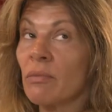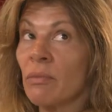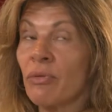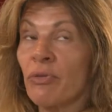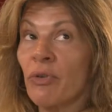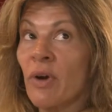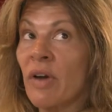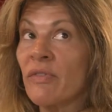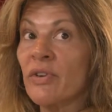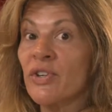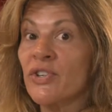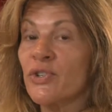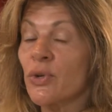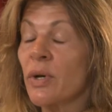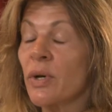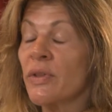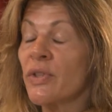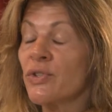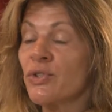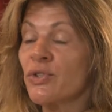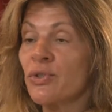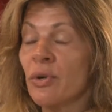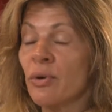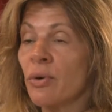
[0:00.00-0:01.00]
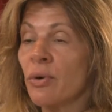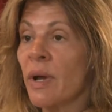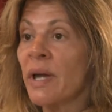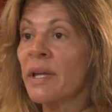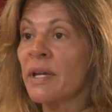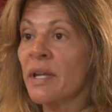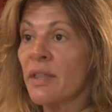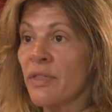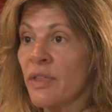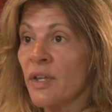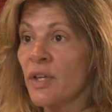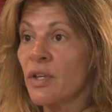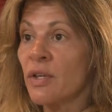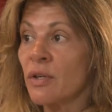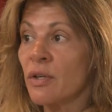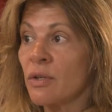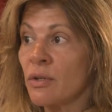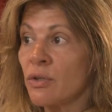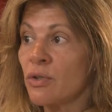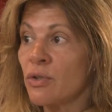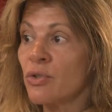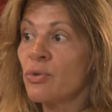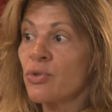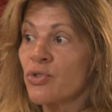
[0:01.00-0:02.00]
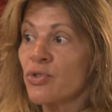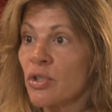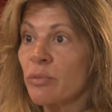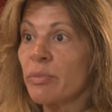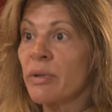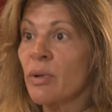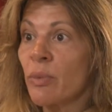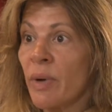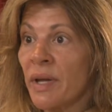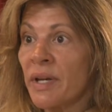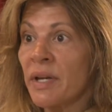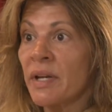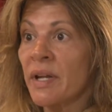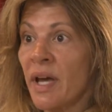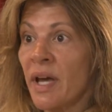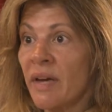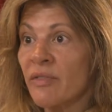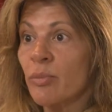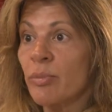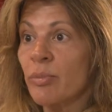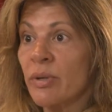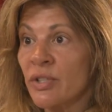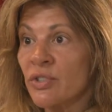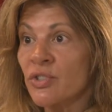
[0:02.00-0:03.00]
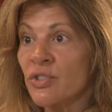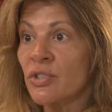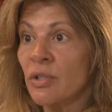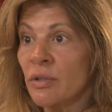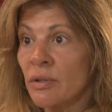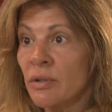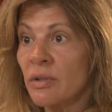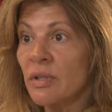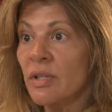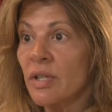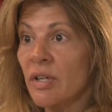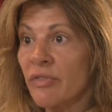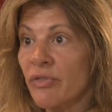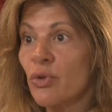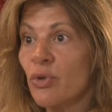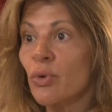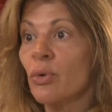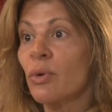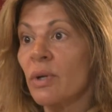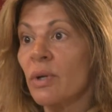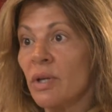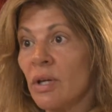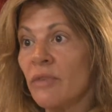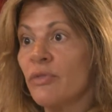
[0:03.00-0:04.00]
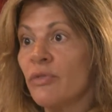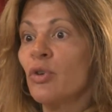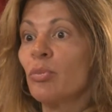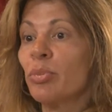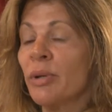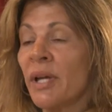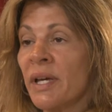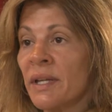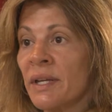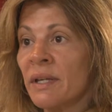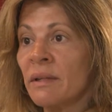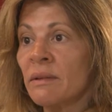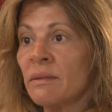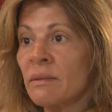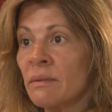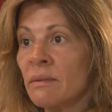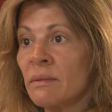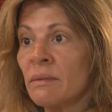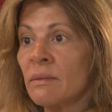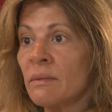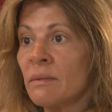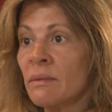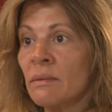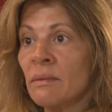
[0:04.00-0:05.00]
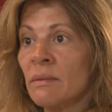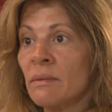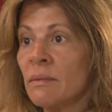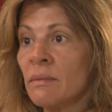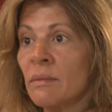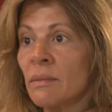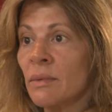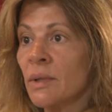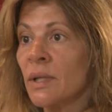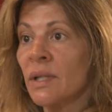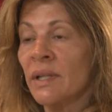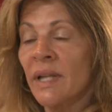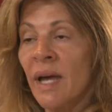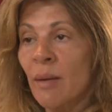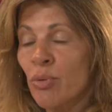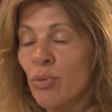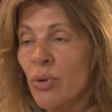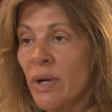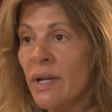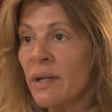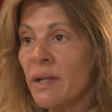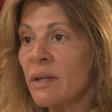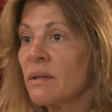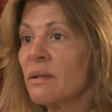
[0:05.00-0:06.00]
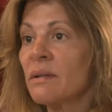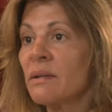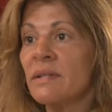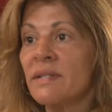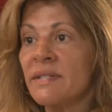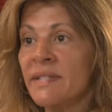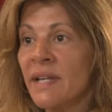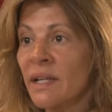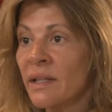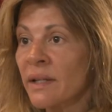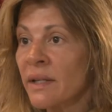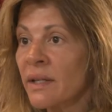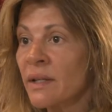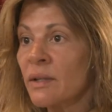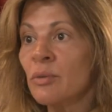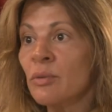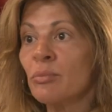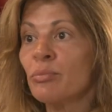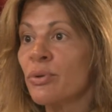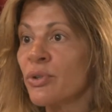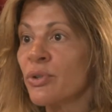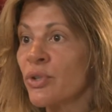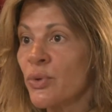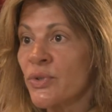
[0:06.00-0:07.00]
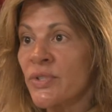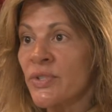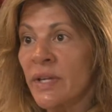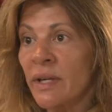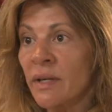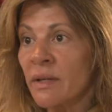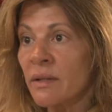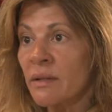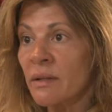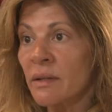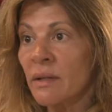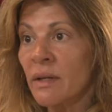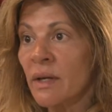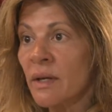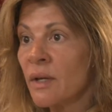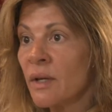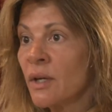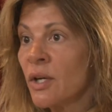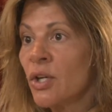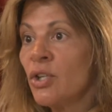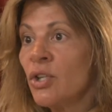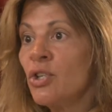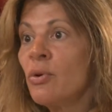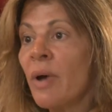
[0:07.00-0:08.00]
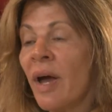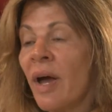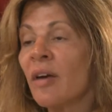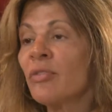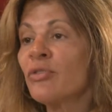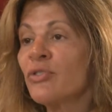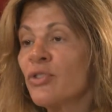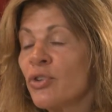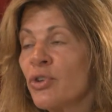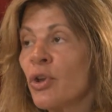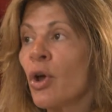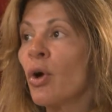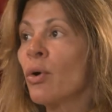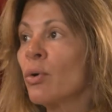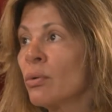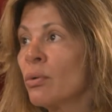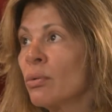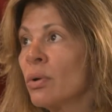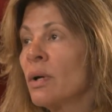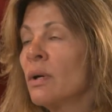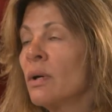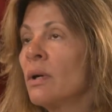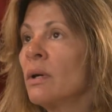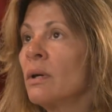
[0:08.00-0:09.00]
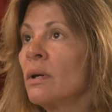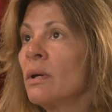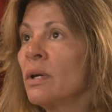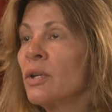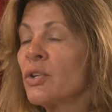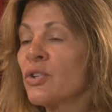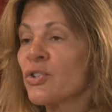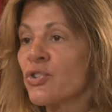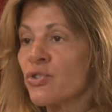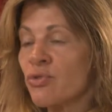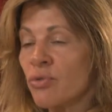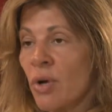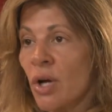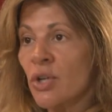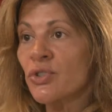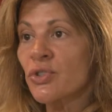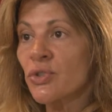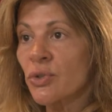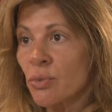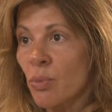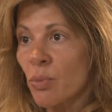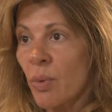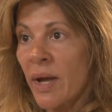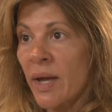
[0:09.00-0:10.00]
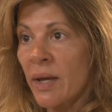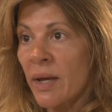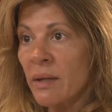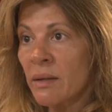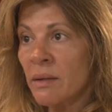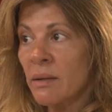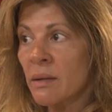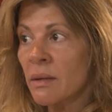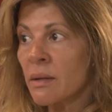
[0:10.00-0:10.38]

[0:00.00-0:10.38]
for every story that you create, I think you should be ready to have a pitch. If you plan on collaborating, selling it, producing it, you have to know in a structured way,